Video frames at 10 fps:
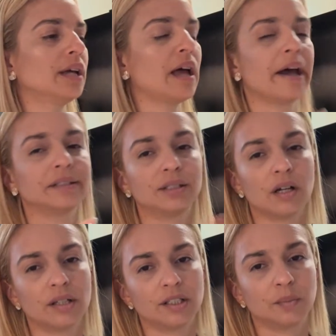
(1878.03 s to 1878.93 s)
pretty sure
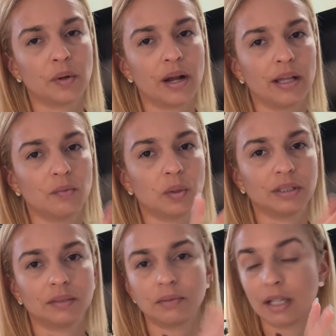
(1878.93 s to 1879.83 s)
that I saw this
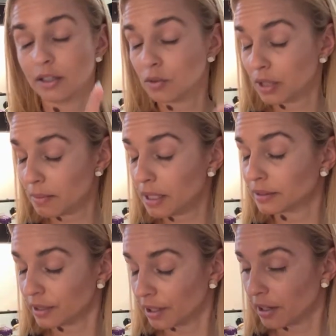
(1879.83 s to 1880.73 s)
brand was.
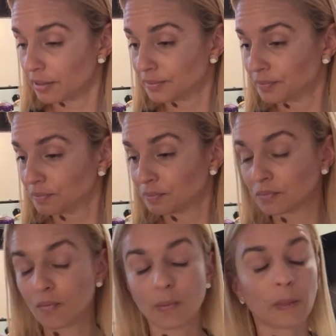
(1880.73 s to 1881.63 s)
Can you give me a
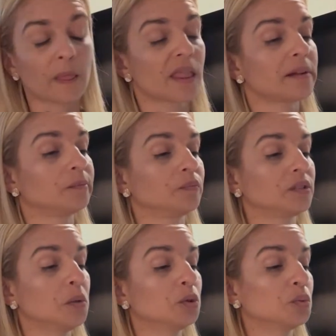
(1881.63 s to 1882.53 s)
second?
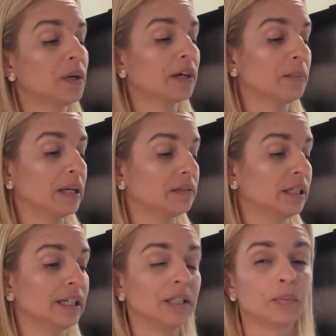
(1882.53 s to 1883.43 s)
It was
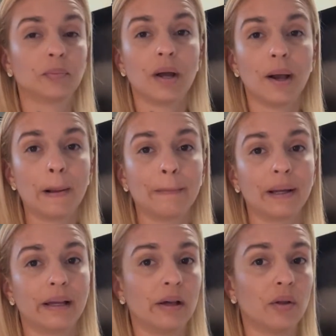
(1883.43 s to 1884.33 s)
recommended
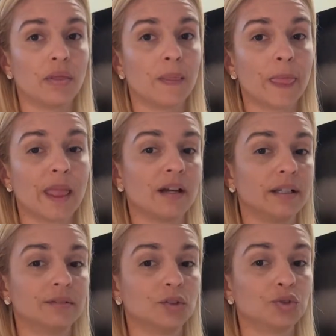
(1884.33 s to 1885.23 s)
by
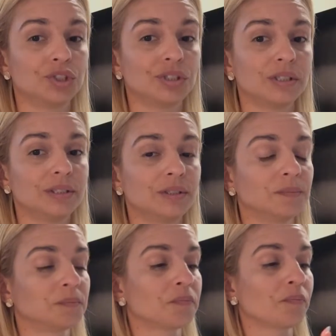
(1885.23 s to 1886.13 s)
health and
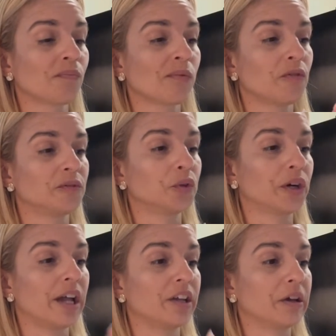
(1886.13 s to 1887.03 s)
nutritionists
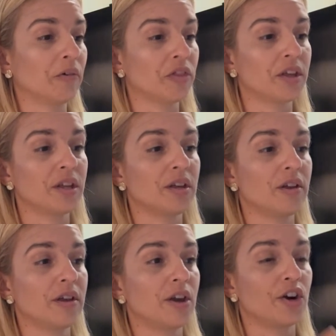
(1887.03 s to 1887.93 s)
for like
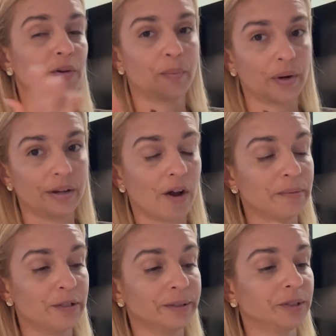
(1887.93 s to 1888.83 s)

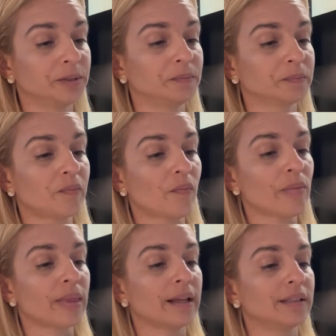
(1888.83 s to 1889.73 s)
healthier bread option.
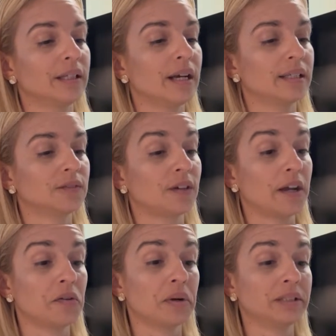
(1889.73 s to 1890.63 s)

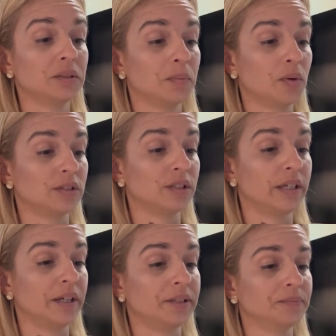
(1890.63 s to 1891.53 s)
It has 5
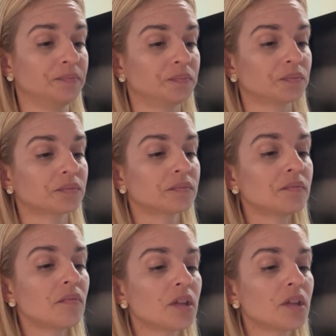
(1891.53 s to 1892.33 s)
grams of protein,